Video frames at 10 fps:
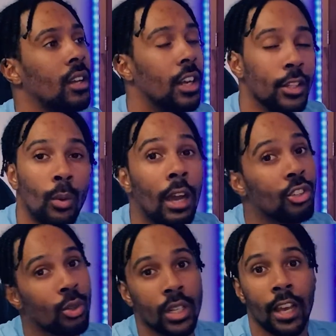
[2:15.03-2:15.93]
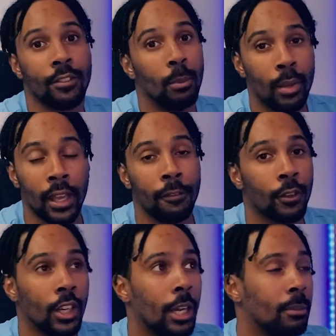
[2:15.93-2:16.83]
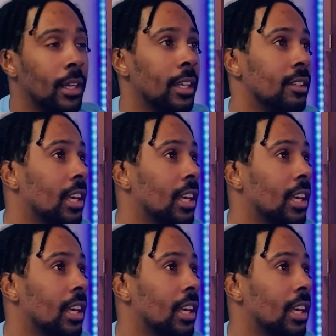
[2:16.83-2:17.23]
Otherwise, you're gonna have to pay for the update.